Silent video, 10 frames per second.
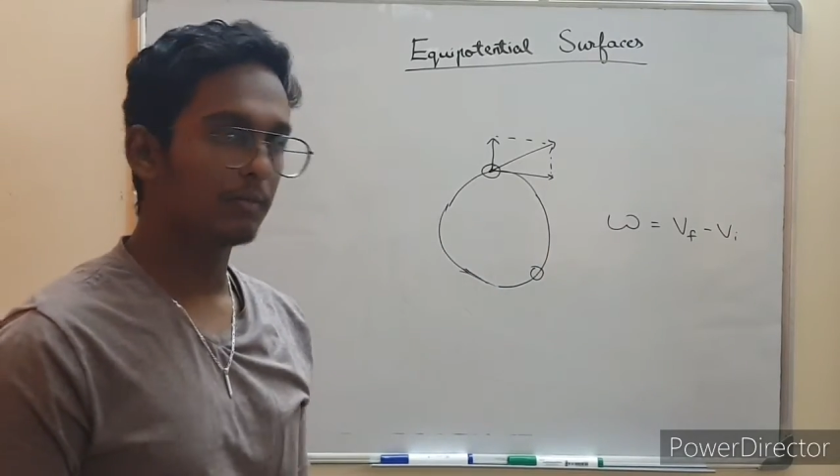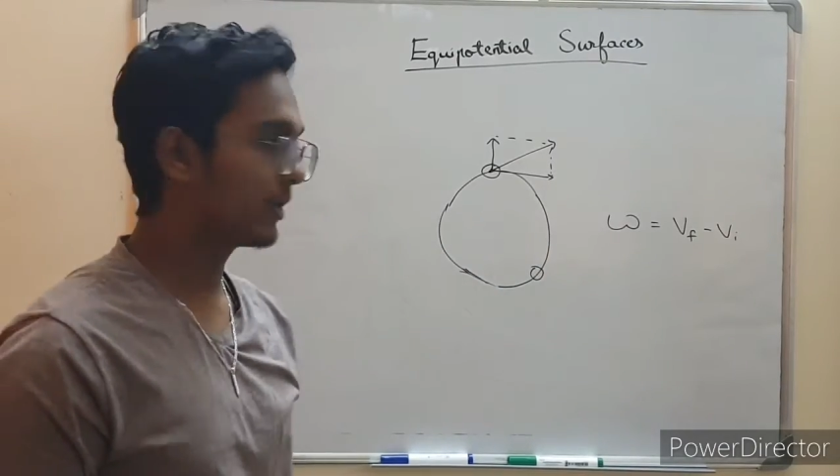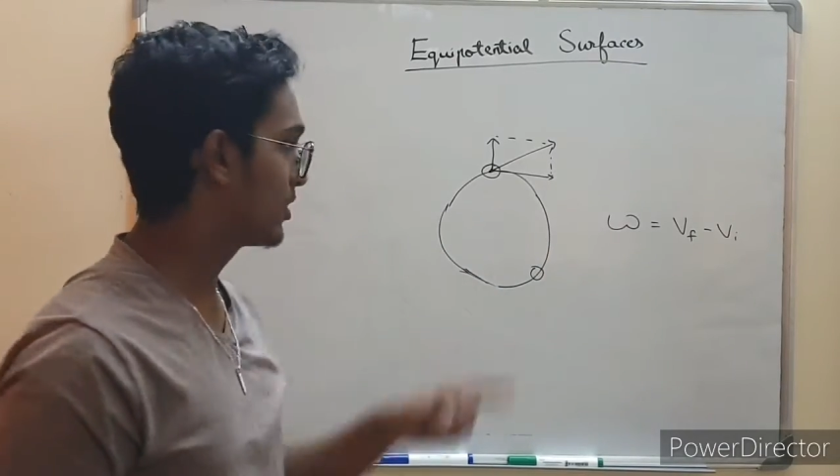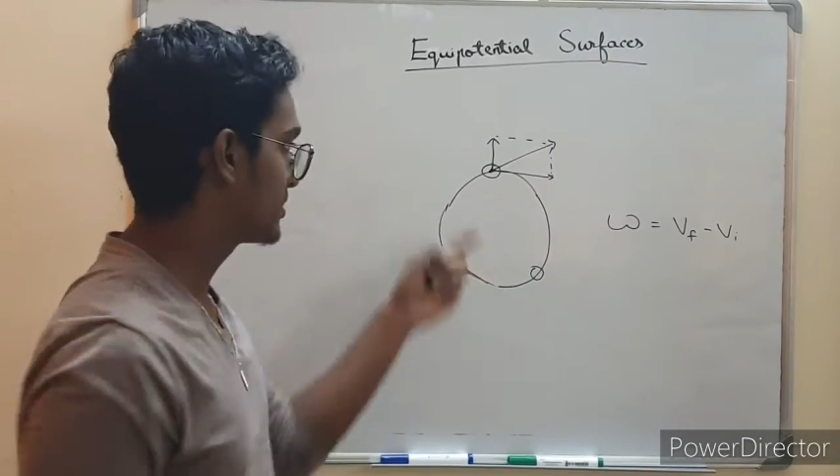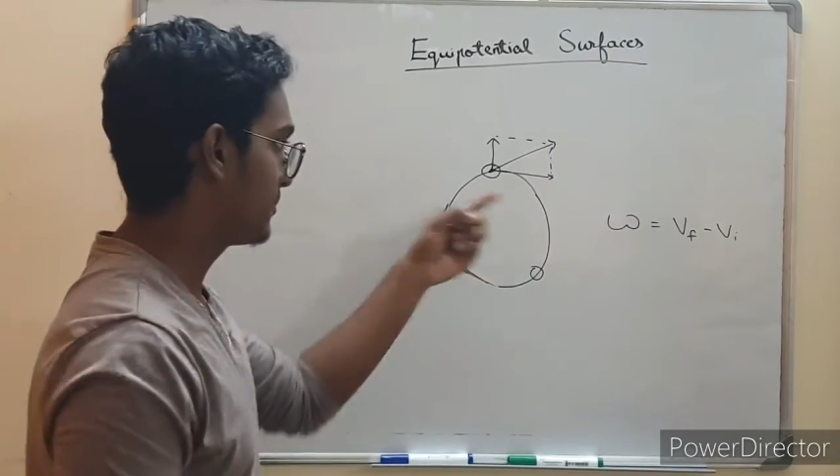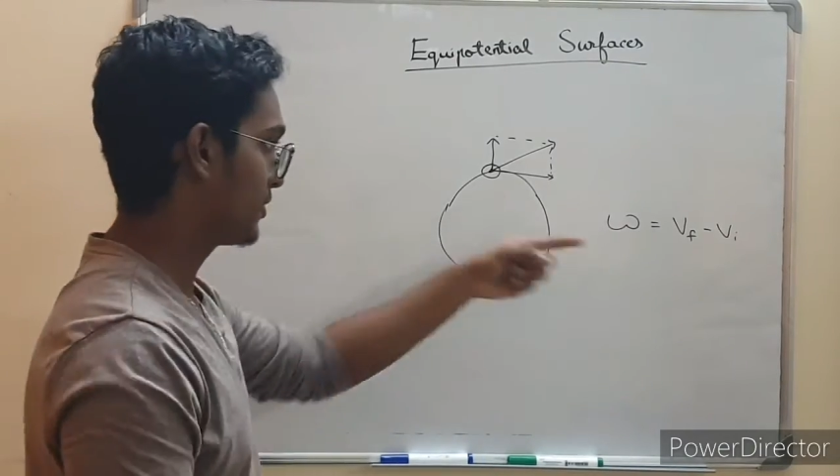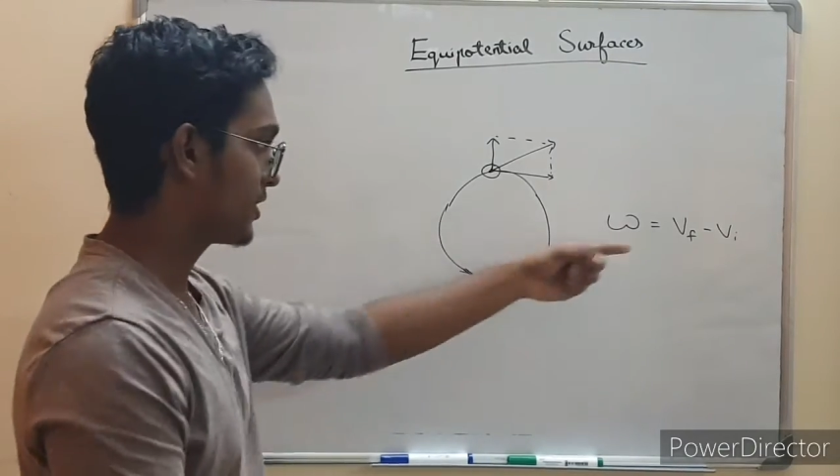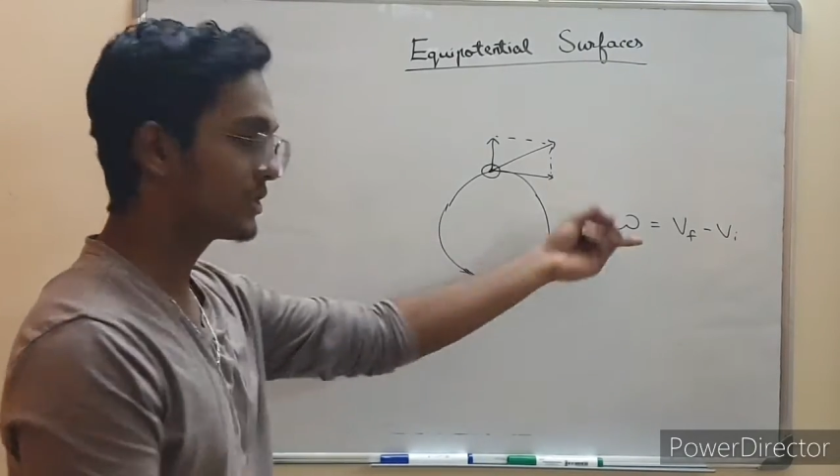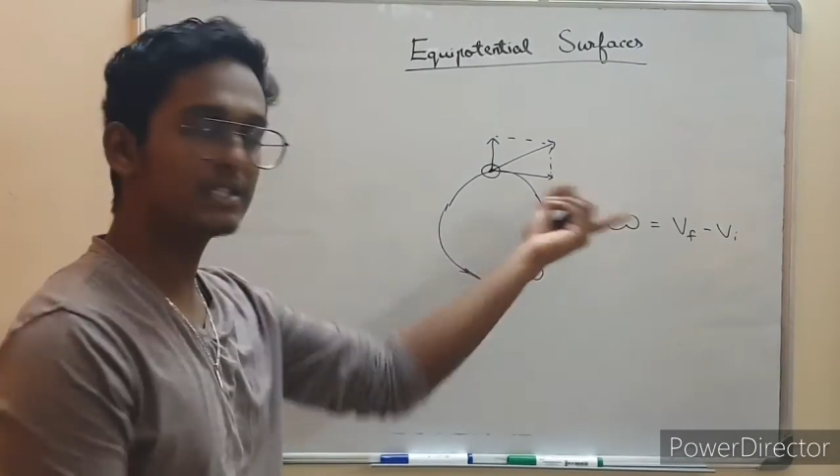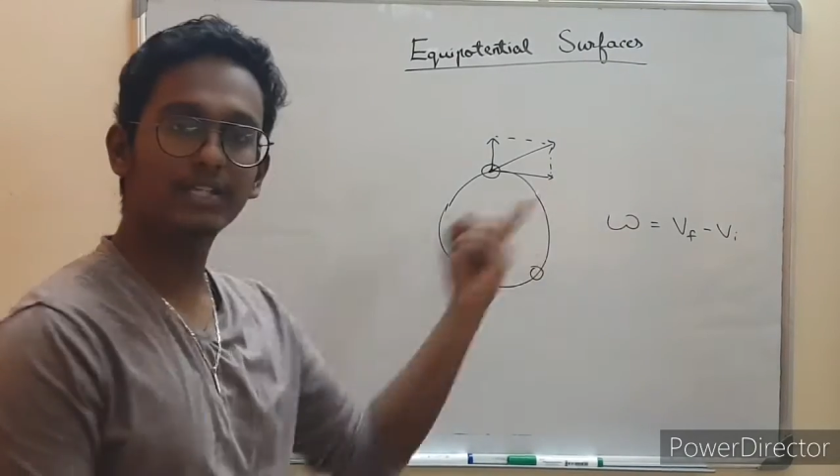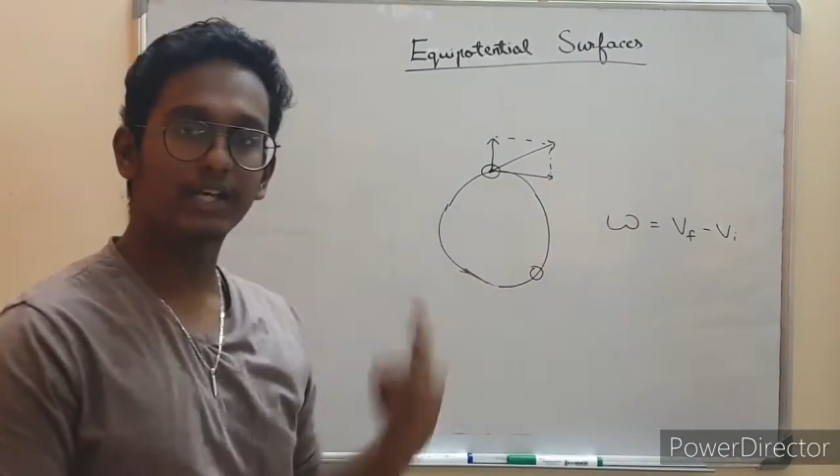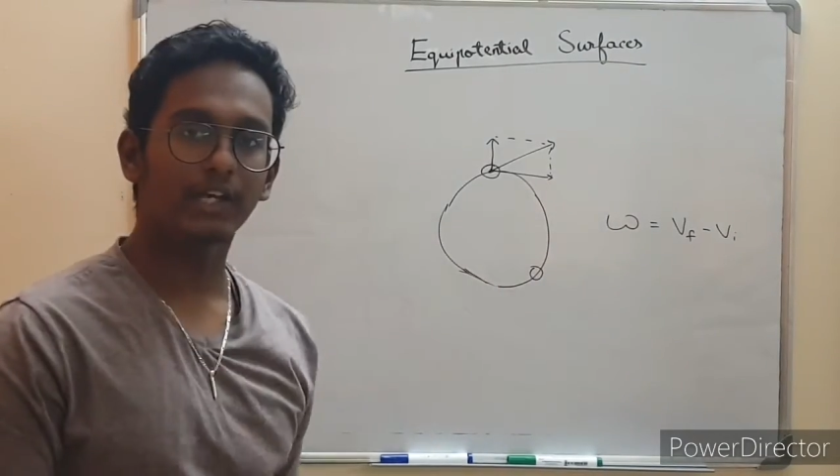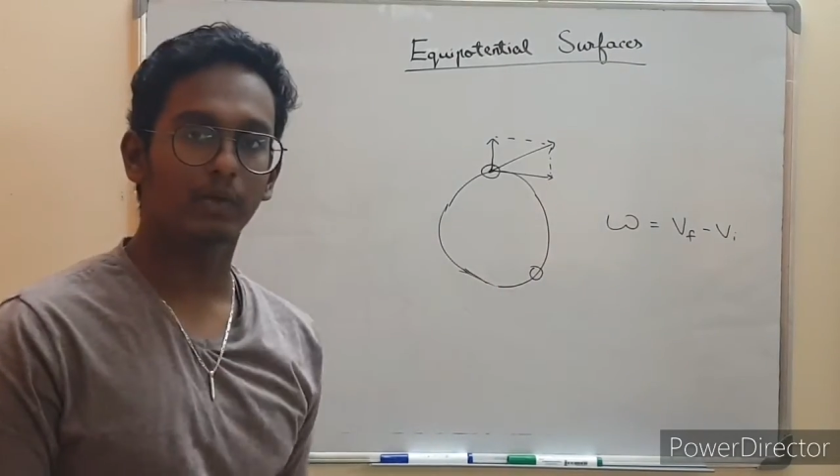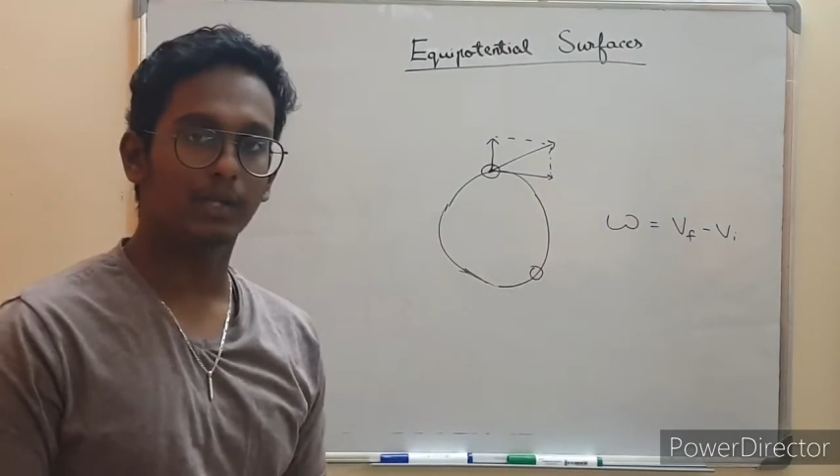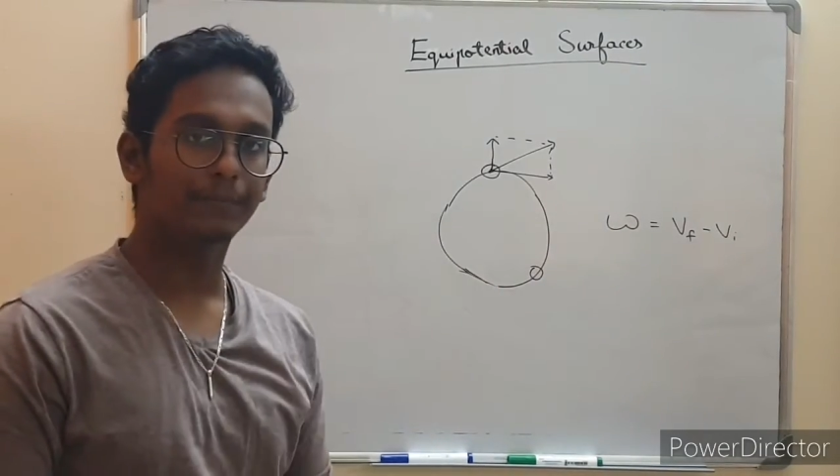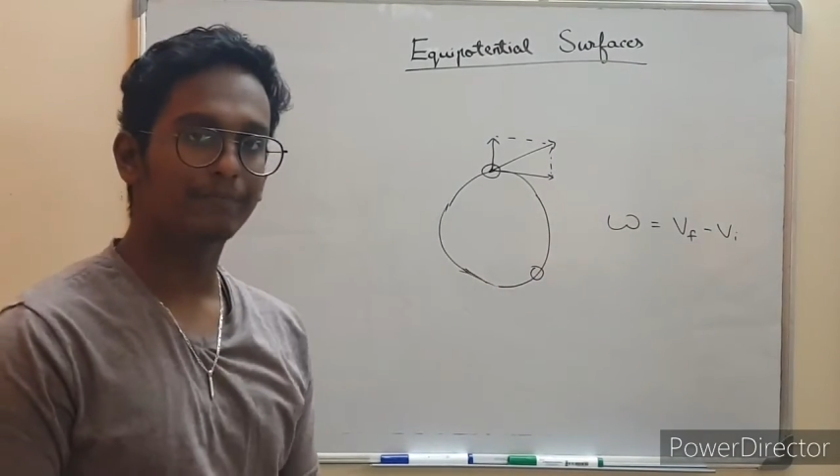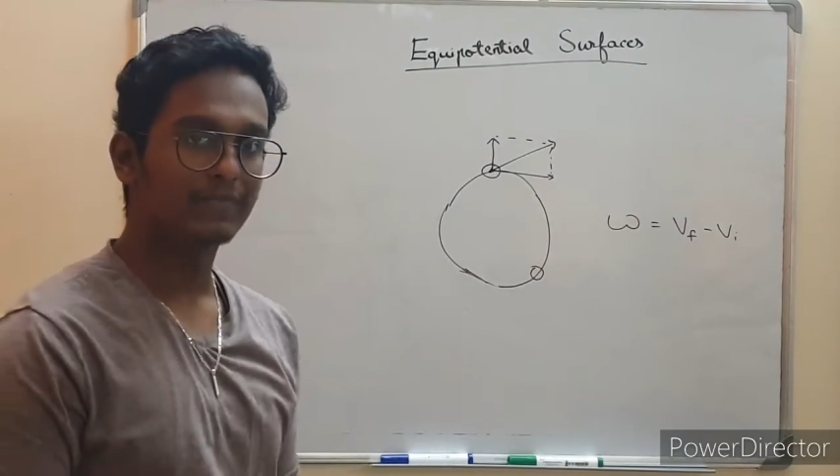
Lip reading: because the potentials are equal.